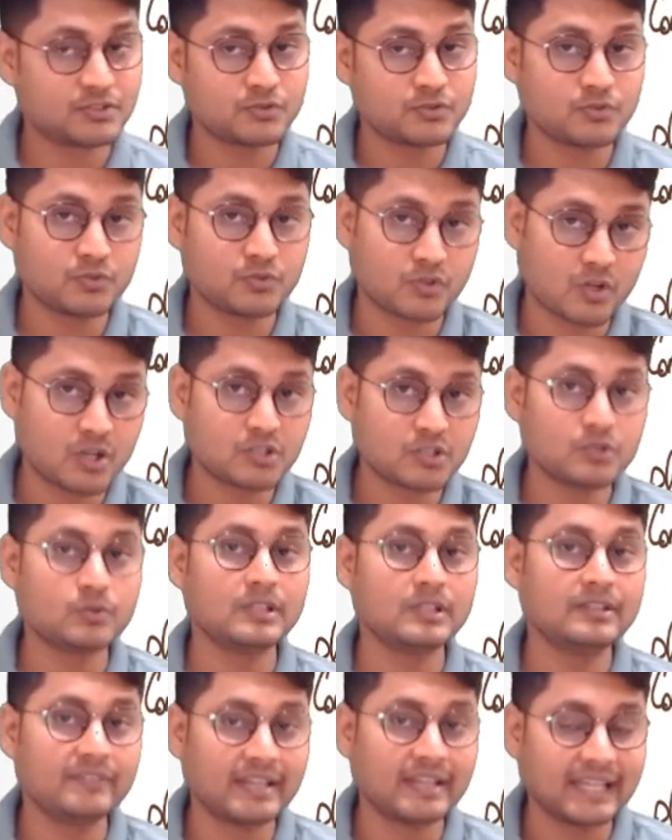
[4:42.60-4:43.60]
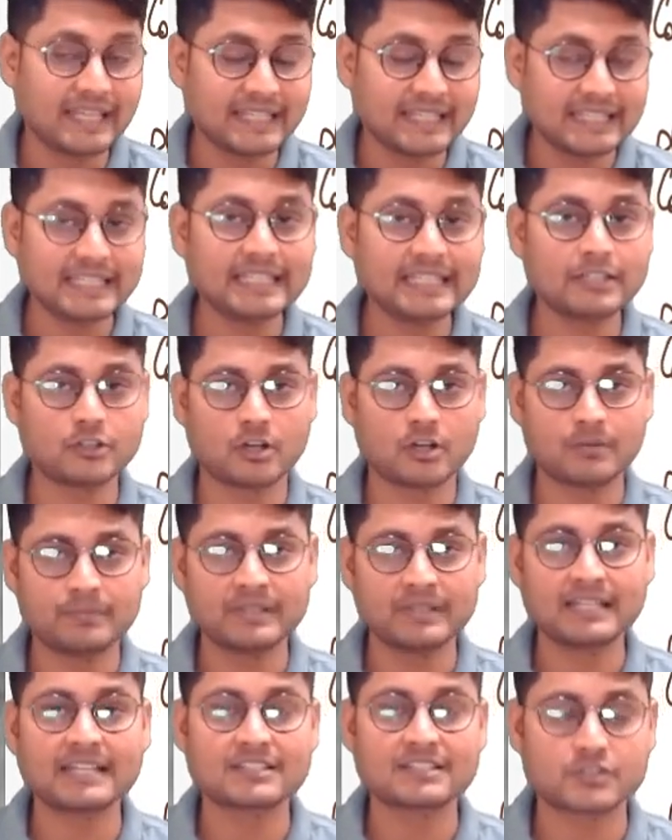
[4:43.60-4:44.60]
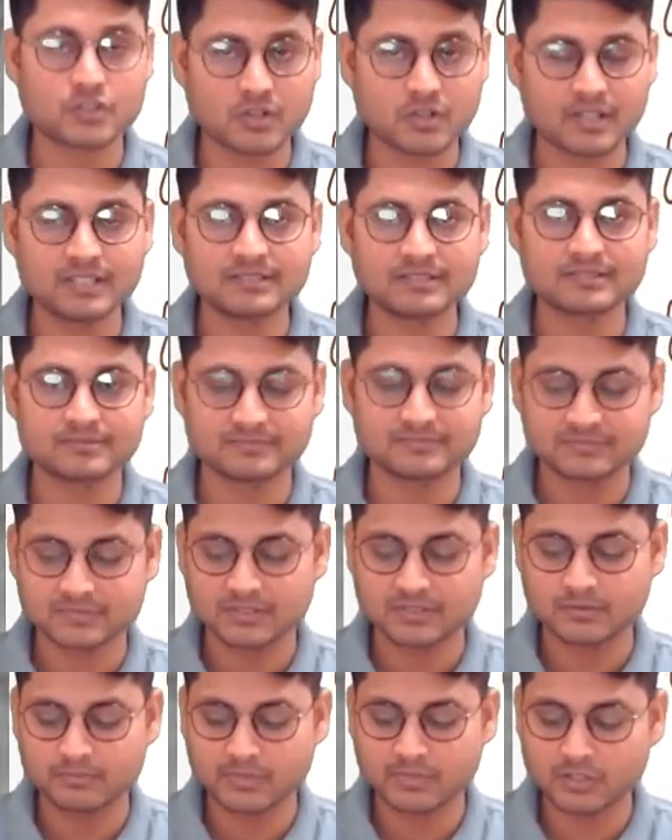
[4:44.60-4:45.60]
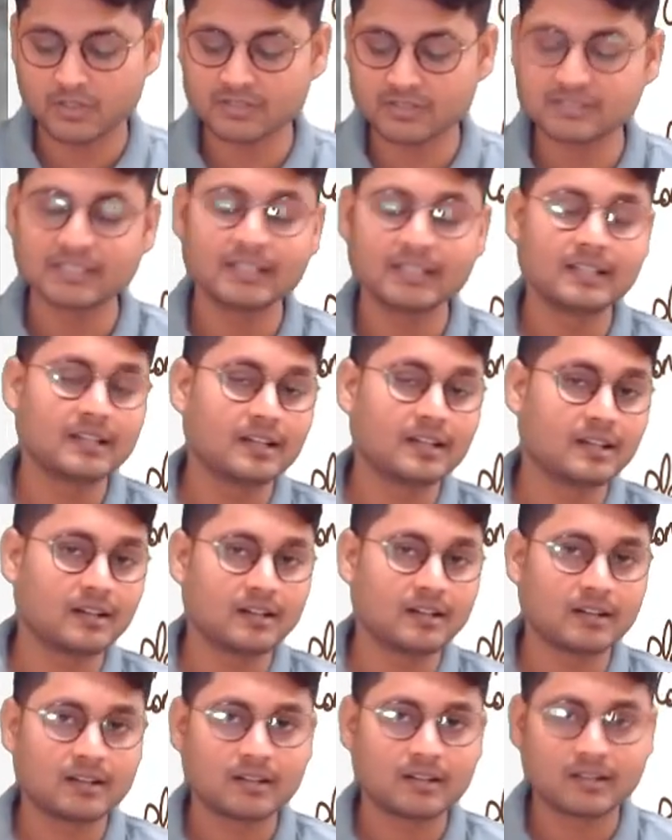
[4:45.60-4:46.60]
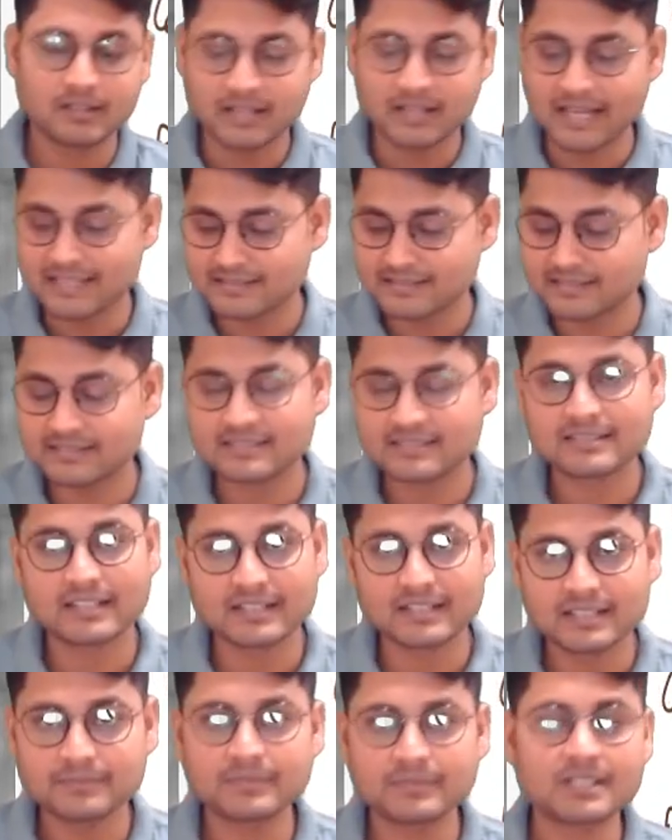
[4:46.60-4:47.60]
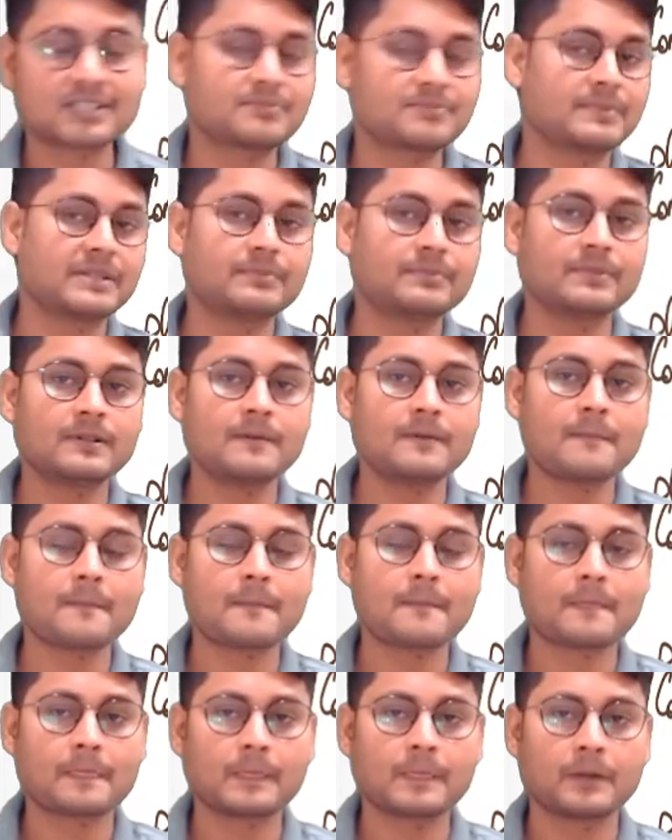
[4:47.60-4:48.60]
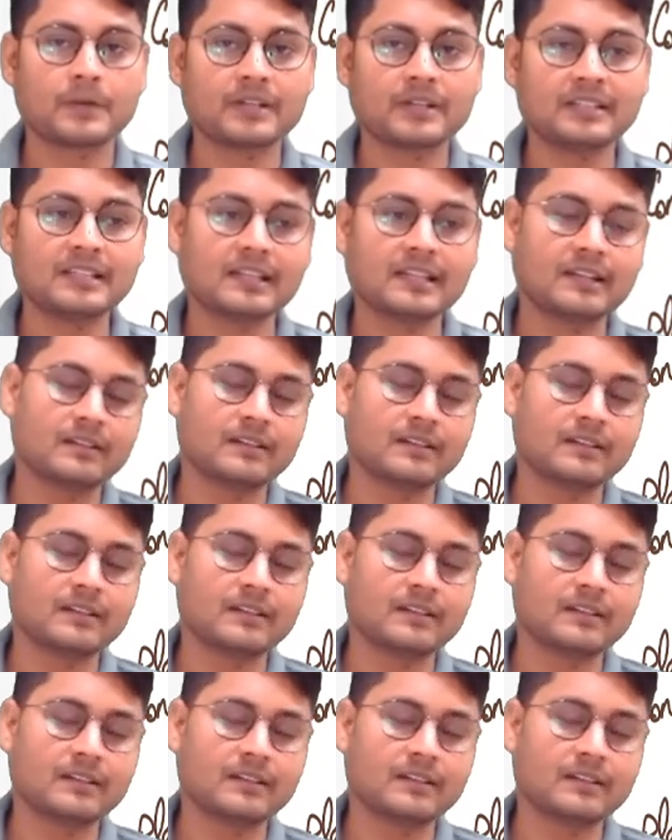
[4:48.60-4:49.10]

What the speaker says: not to leave any topic as choice, because as this is 100 marks paper, okay,